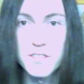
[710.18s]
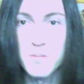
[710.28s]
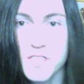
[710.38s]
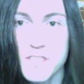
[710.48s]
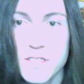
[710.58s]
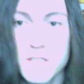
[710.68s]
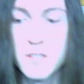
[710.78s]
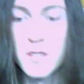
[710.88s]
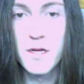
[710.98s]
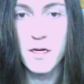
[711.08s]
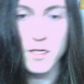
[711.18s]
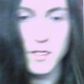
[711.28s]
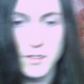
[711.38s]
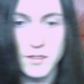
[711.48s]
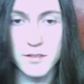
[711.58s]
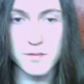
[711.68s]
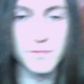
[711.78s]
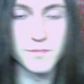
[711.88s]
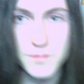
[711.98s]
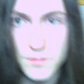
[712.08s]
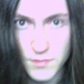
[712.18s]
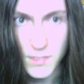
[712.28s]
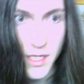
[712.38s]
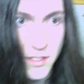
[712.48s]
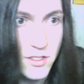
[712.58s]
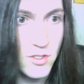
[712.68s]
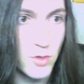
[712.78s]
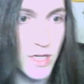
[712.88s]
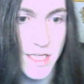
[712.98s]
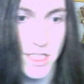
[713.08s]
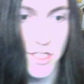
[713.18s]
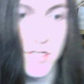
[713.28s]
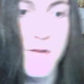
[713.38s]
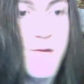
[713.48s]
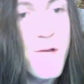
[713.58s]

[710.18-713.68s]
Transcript: you missed it. Next question.